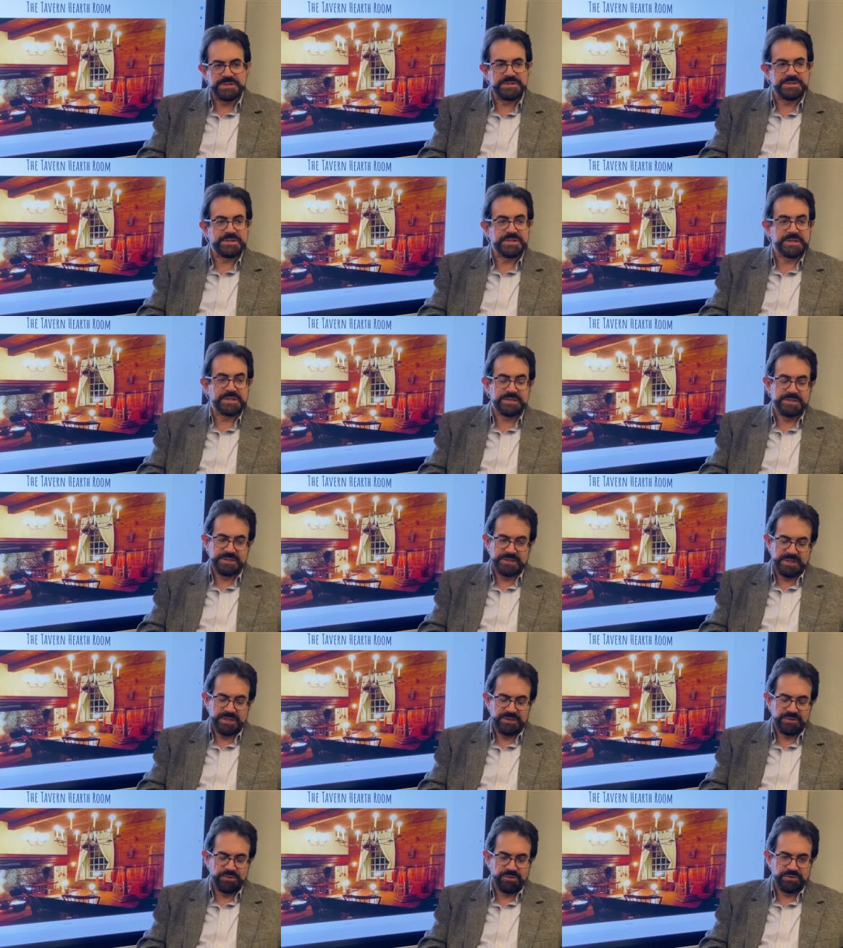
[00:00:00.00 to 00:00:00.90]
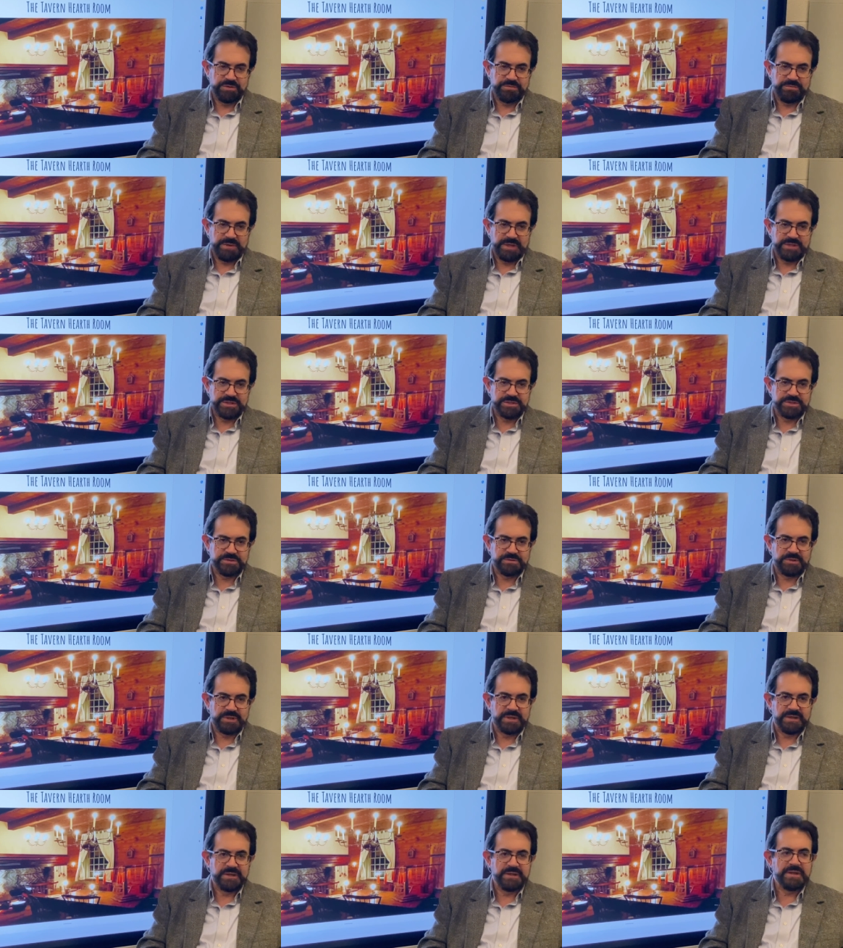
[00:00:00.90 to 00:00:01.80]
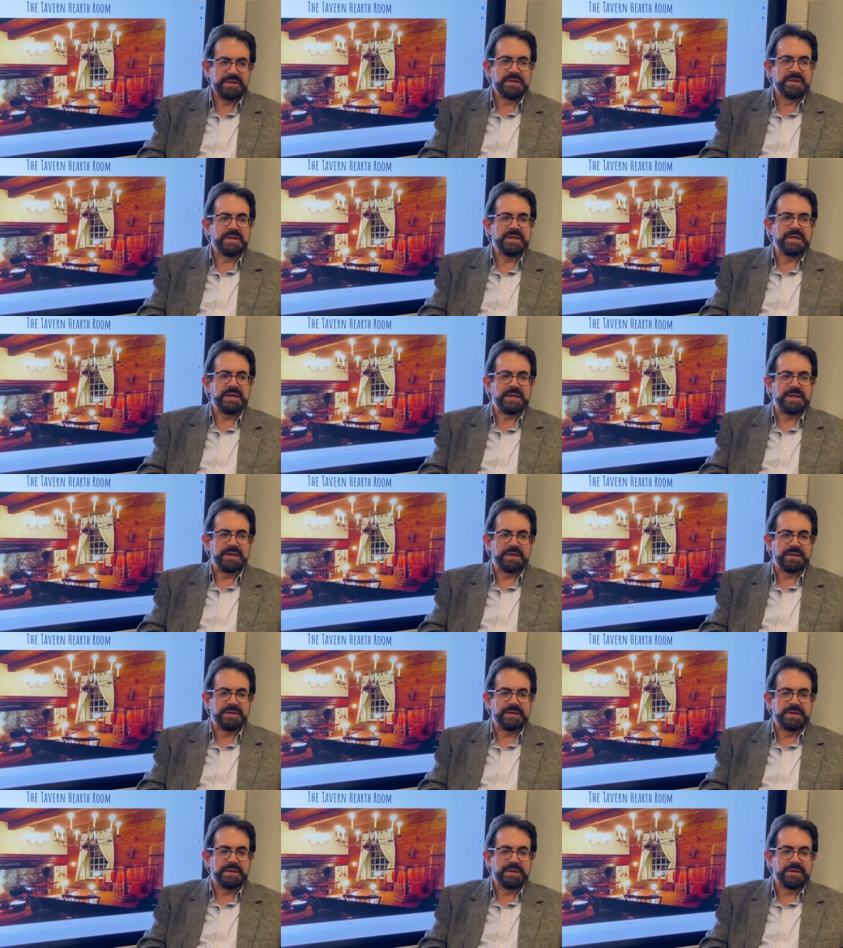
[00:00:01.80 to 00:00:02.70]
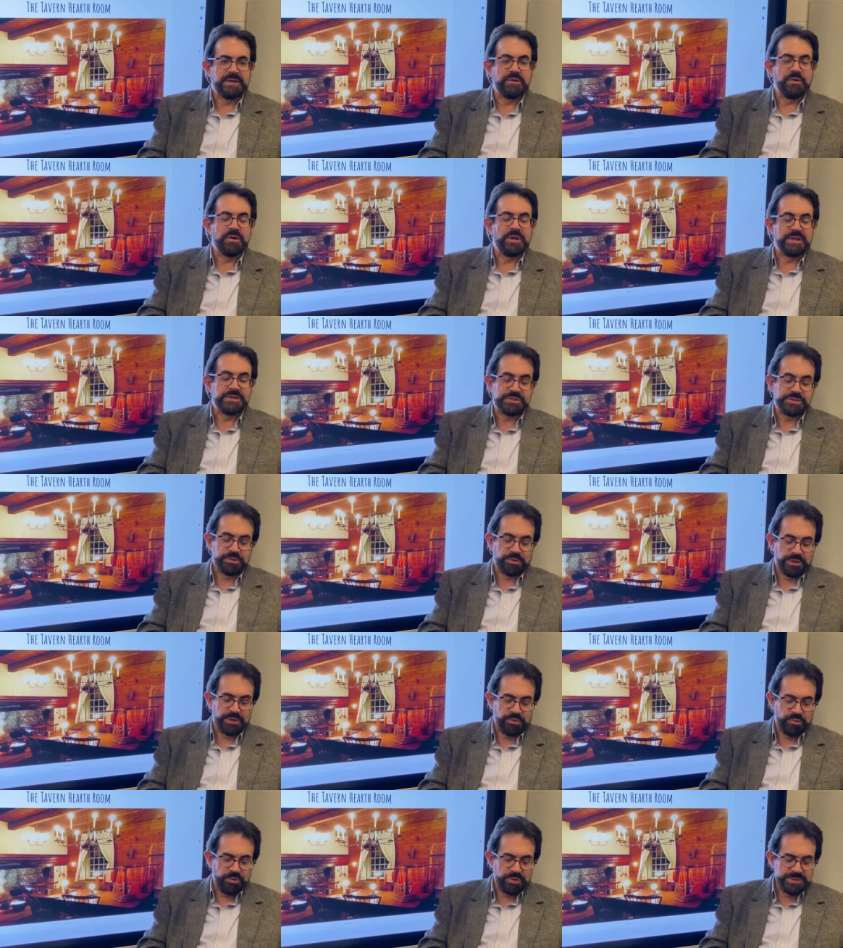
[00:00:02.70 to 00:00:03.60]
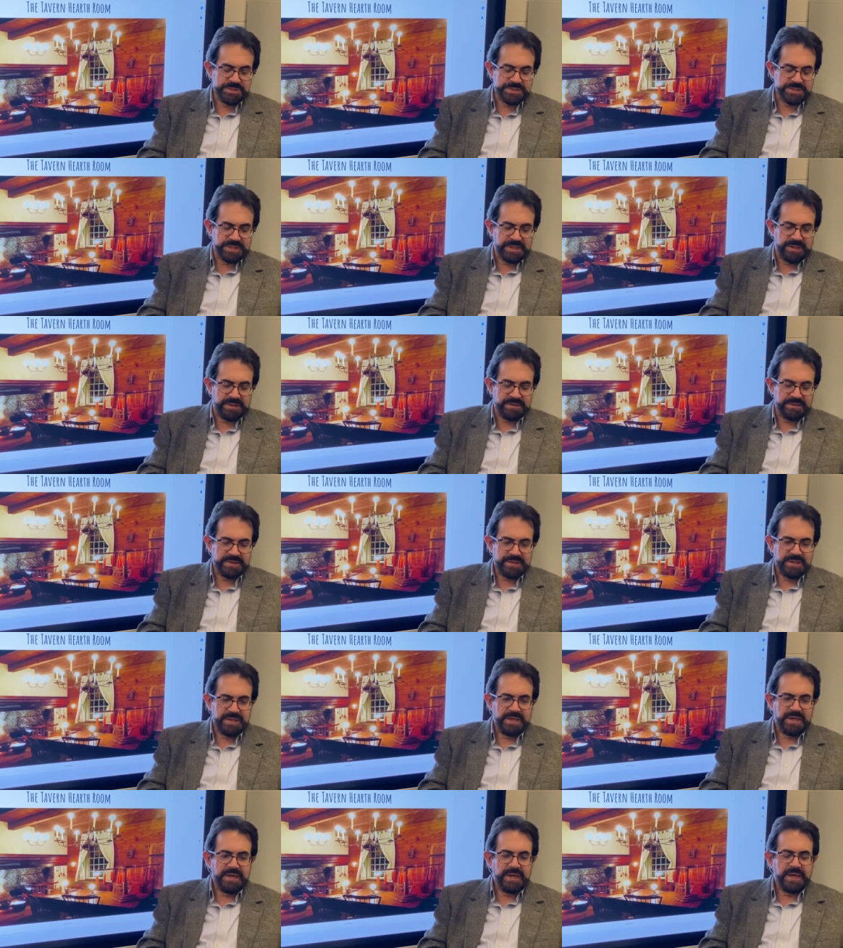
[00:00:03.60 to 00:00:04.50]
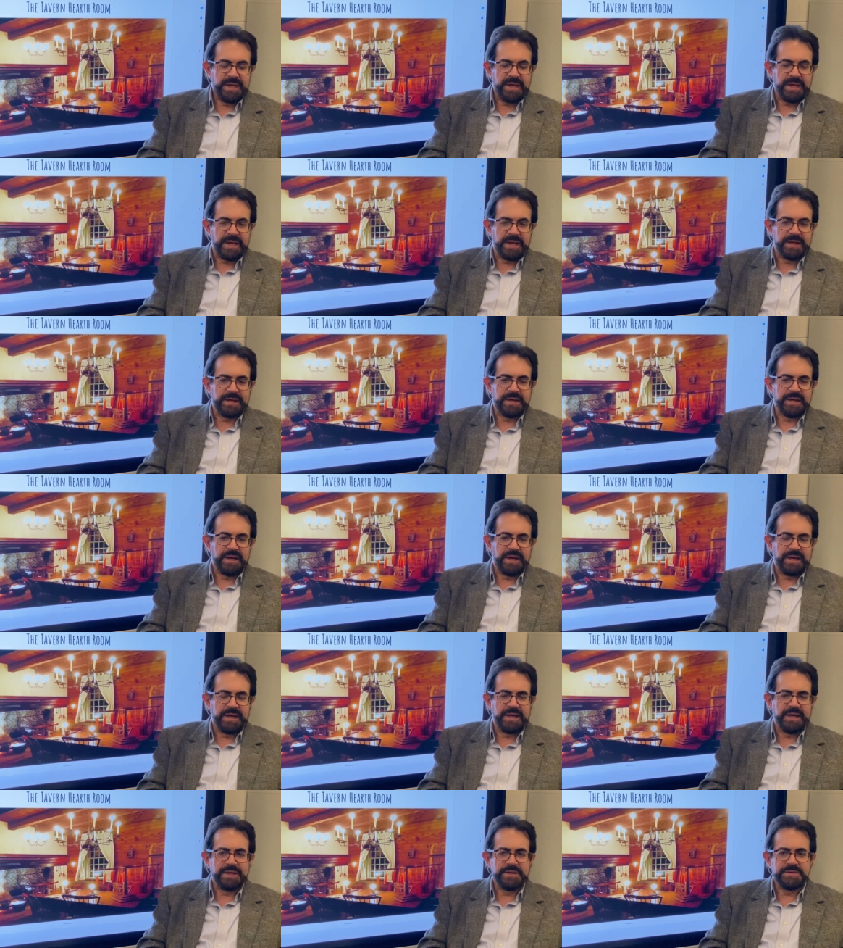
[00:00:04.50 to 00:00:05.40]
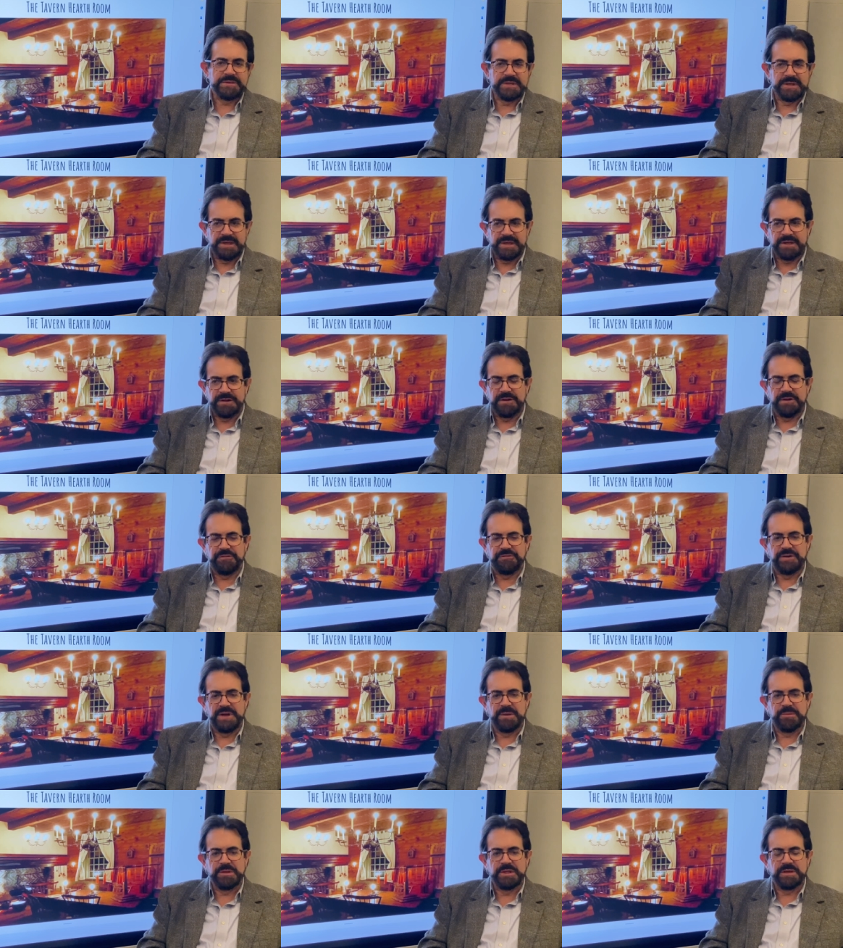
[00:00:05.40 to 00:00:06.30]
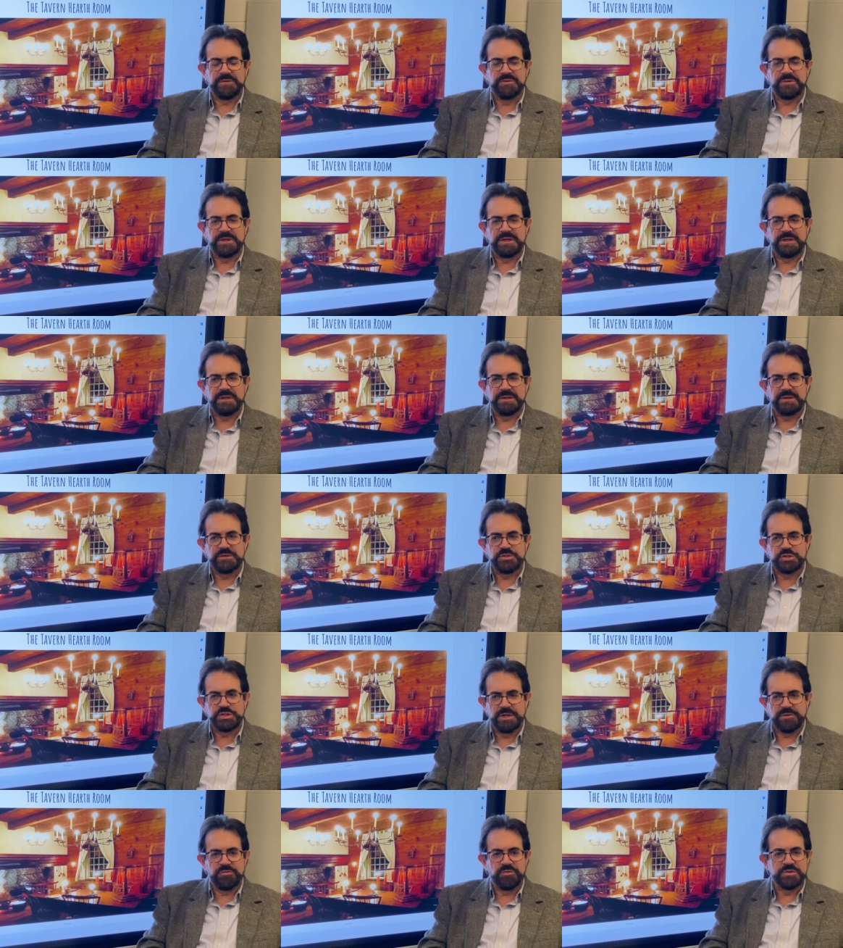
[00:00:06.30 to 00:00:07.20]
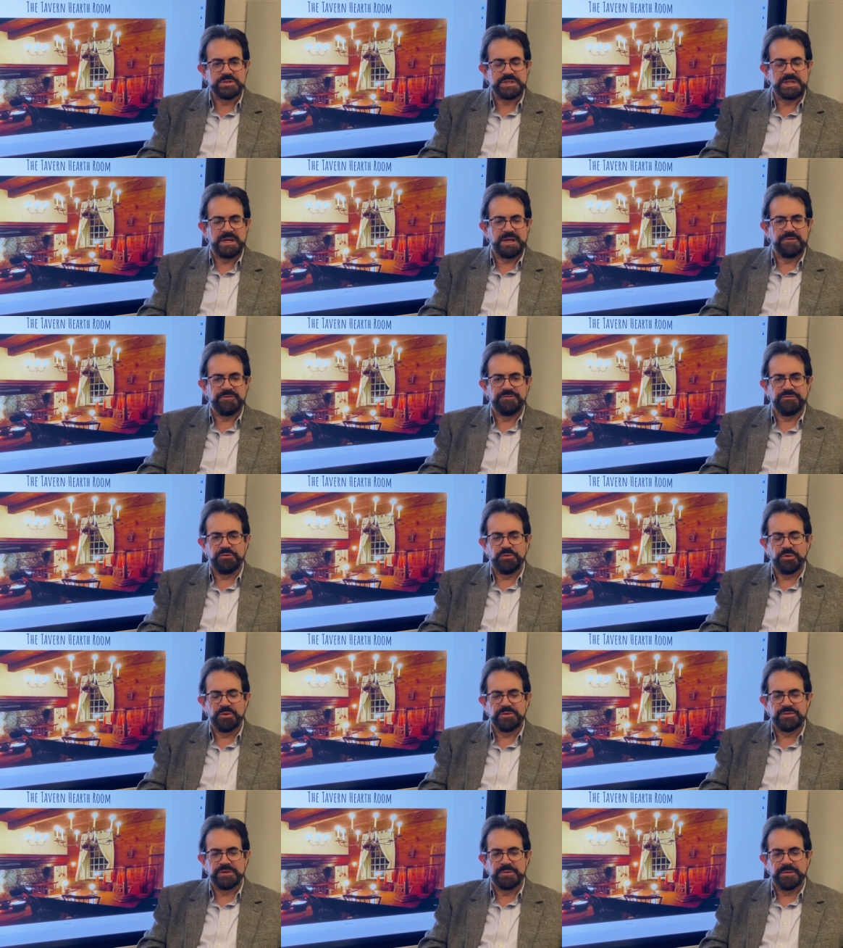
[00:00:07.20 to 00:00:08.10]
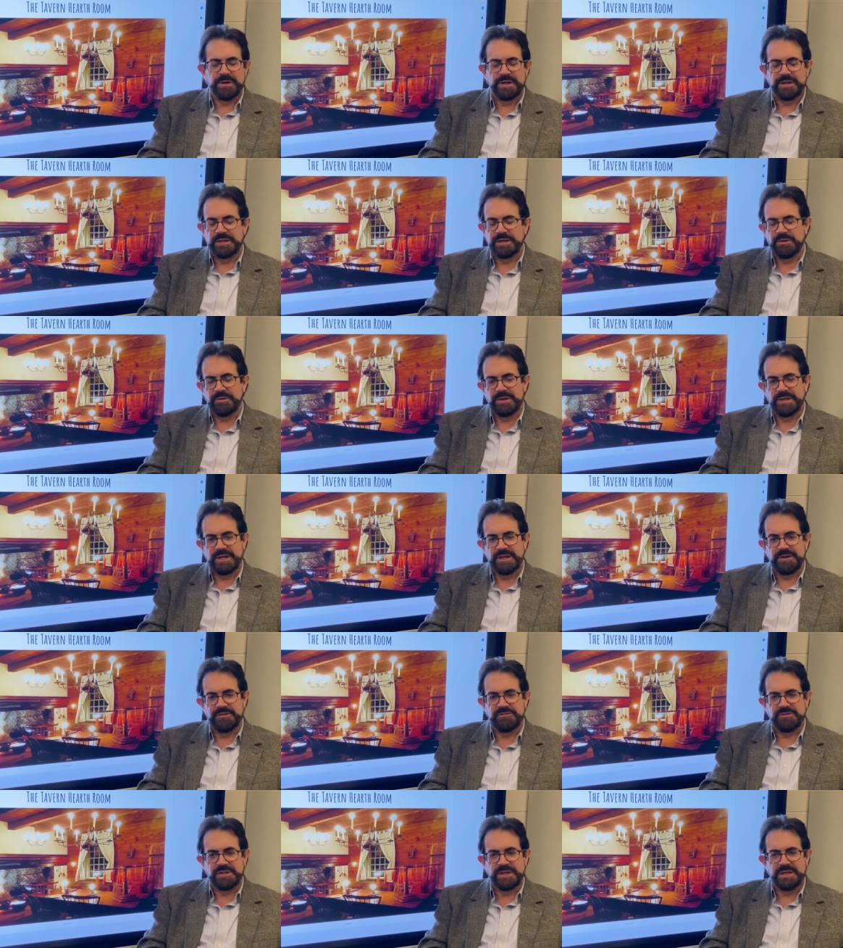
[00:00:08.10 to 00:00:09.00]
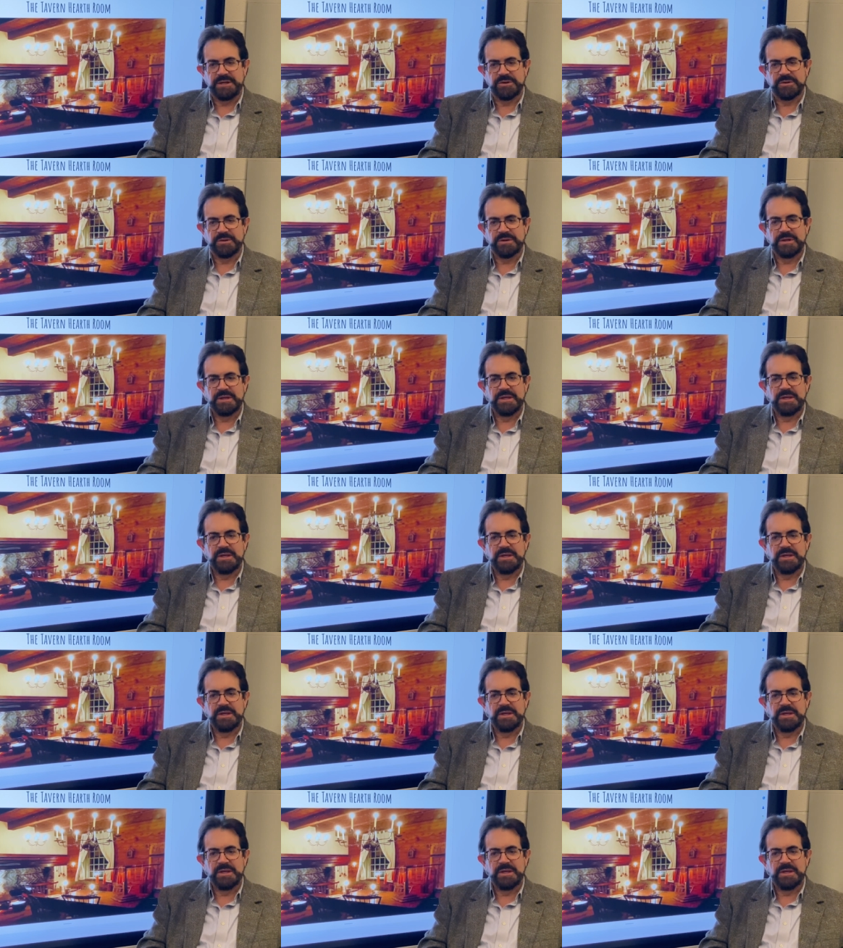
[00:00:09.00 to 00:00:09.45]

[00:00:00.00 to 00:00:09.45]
at 68 North Main Street in historic Woodstown and I had uh, a family of the Shivers came forth about a year and a half later